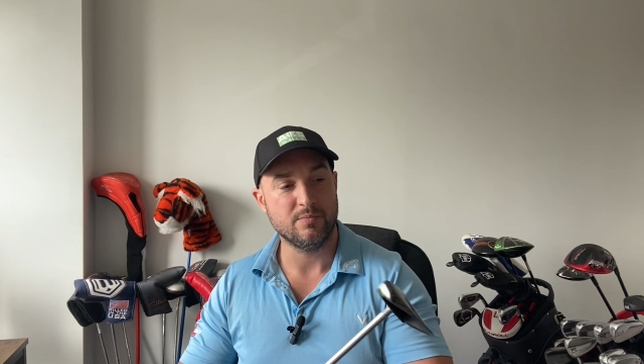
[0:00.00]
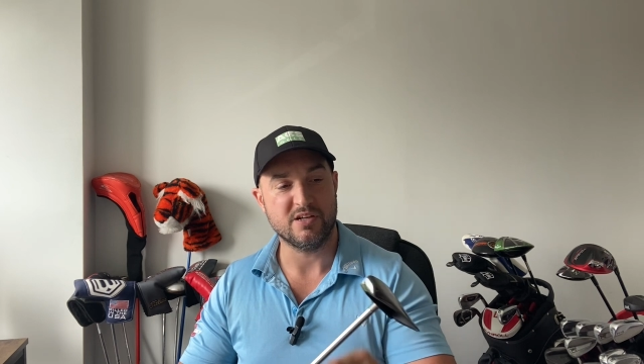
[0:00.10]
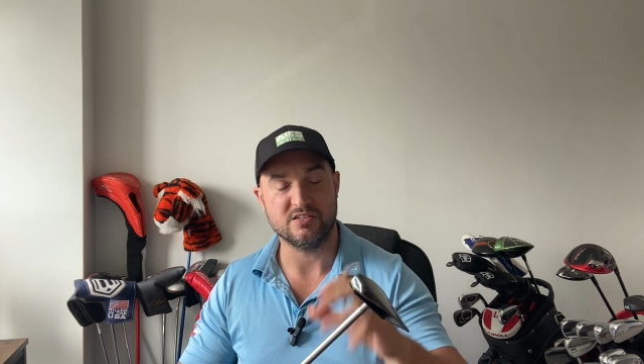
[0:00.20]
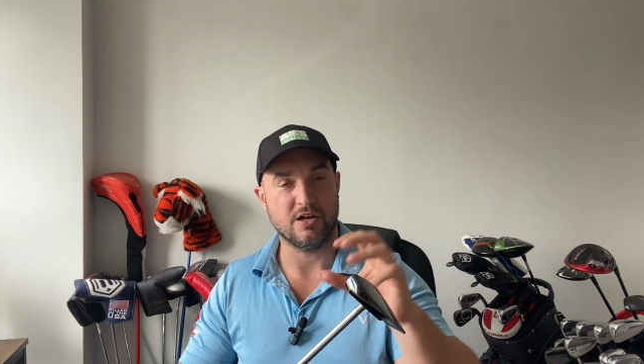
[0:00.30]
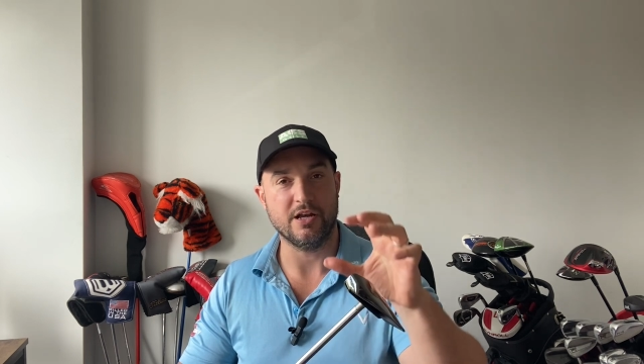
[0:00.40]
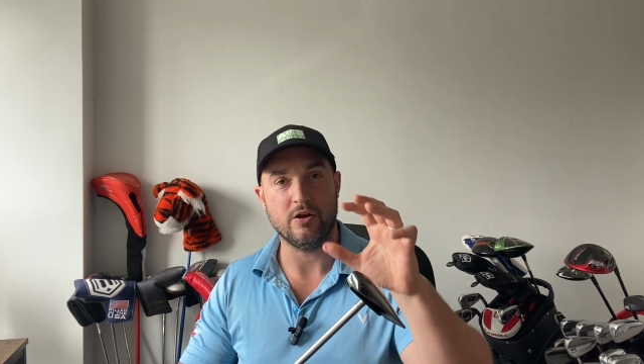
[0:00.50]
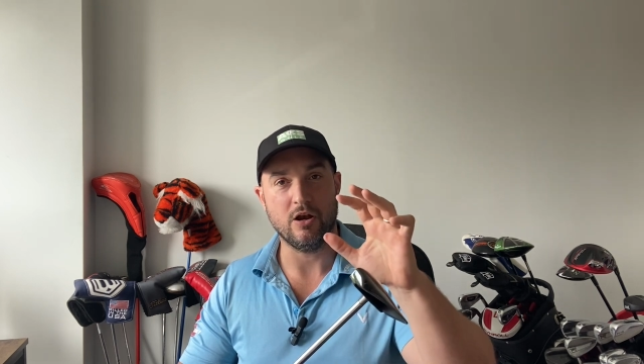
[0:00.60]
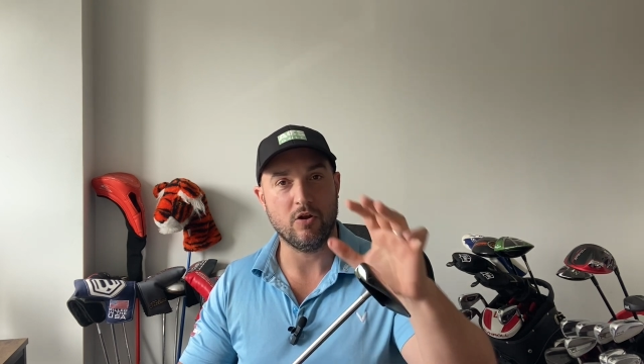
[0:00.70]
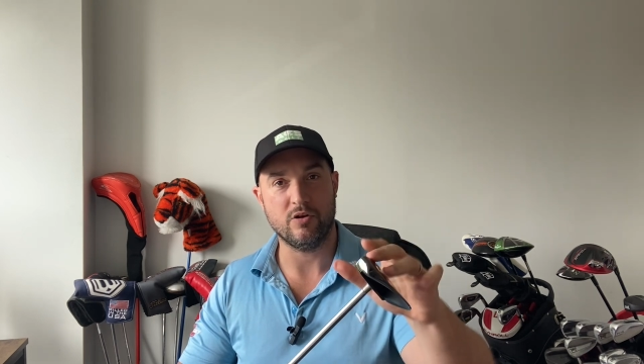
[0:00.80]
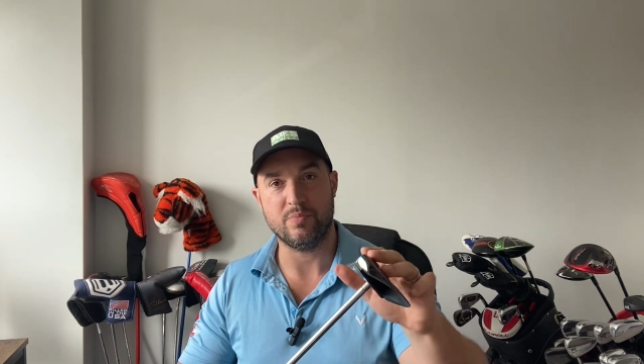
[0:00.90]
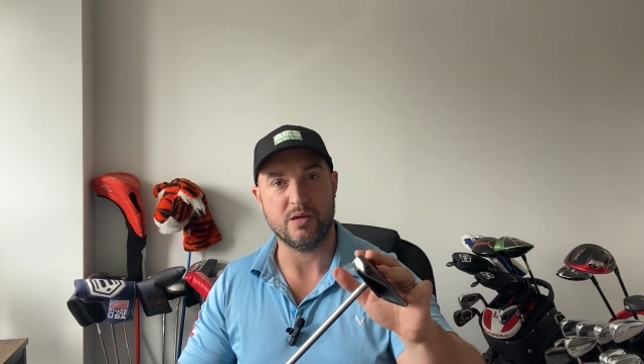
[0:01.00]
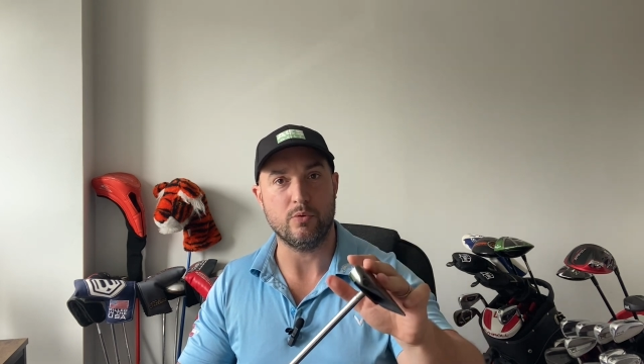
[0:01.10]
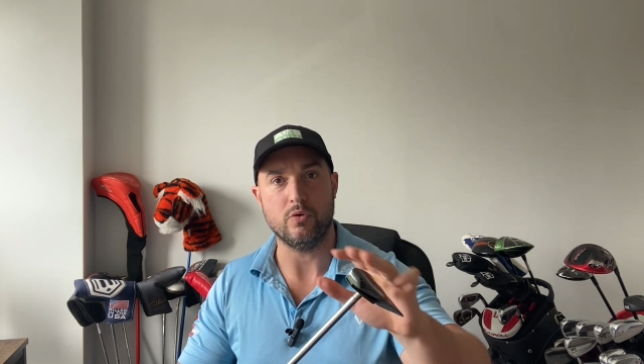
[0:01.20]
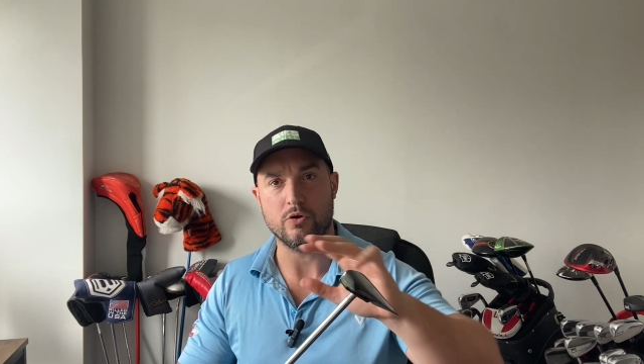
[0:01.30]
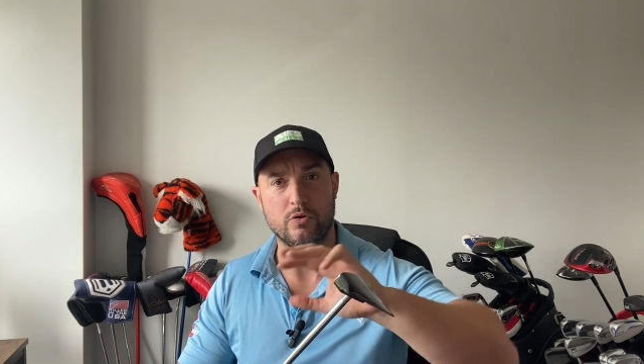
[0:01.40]
because I know a lot of
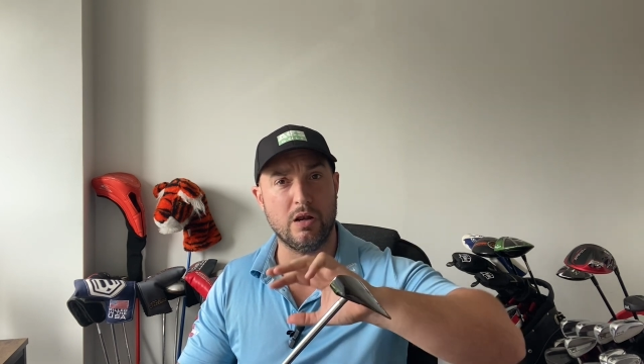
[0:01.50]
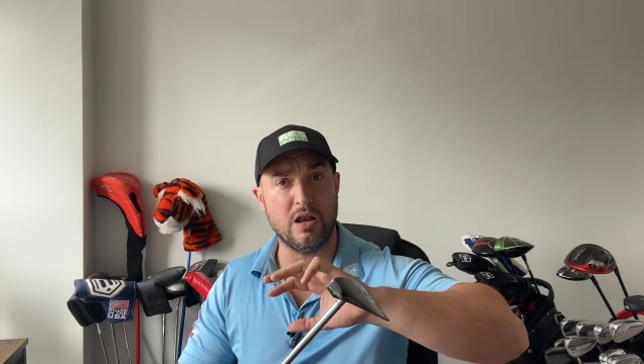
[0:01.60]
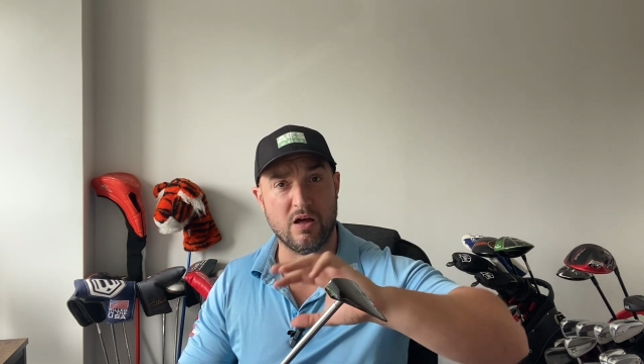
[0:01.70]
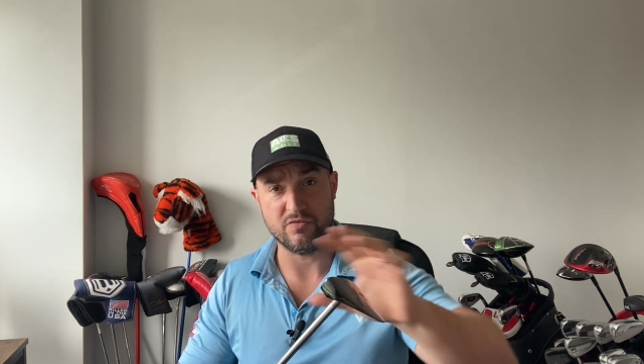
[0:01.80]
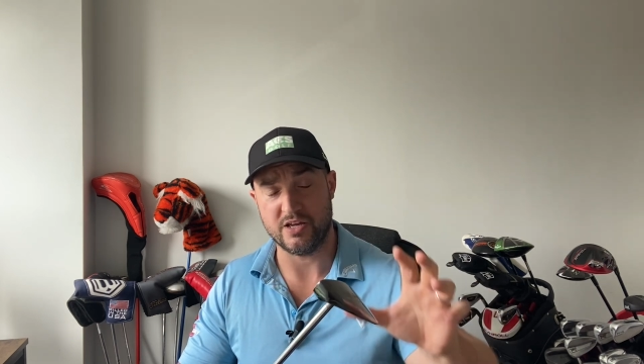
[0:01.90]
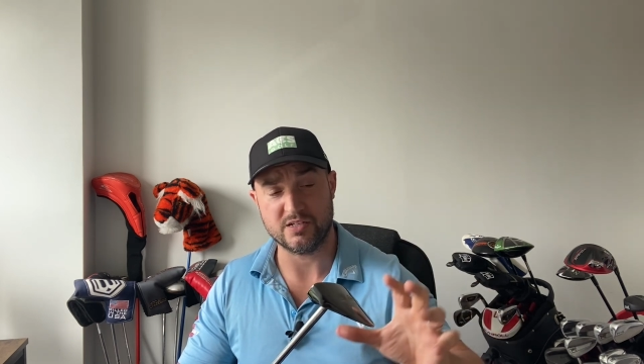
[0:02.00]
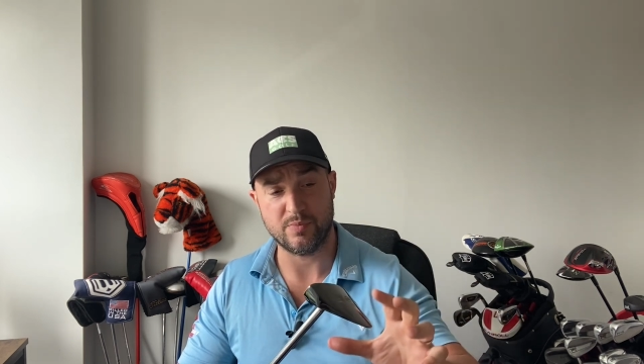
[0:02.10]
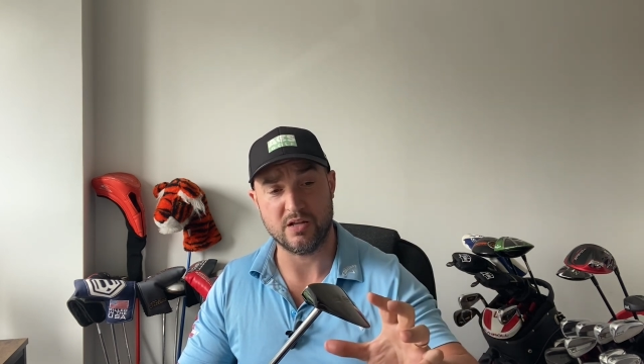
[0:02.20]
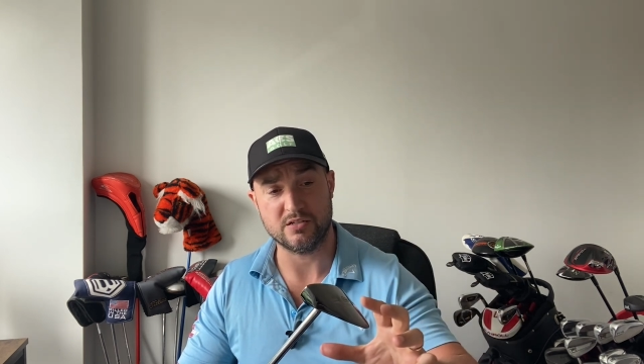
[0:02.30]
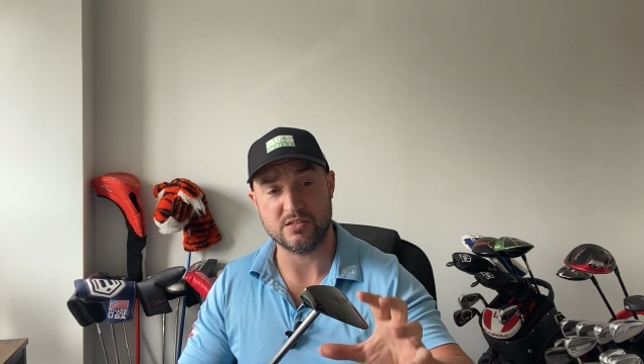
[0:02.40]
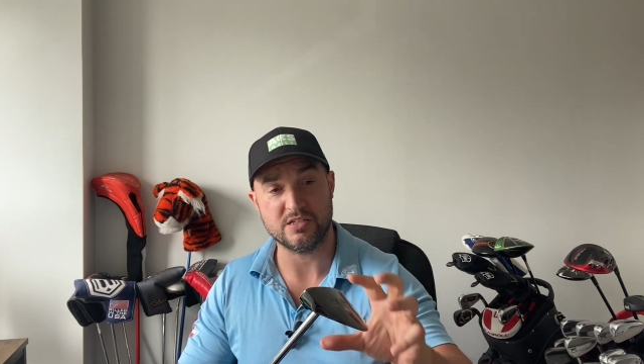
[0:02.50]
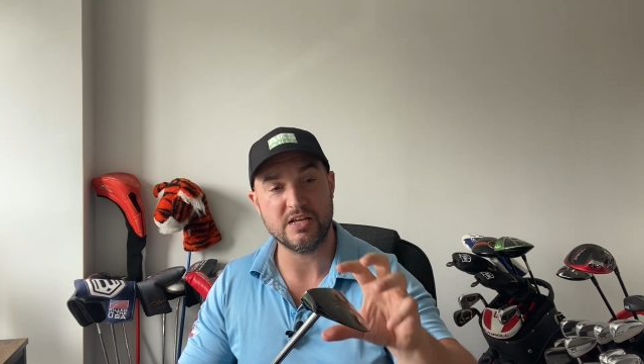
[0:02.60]
people who love US putters.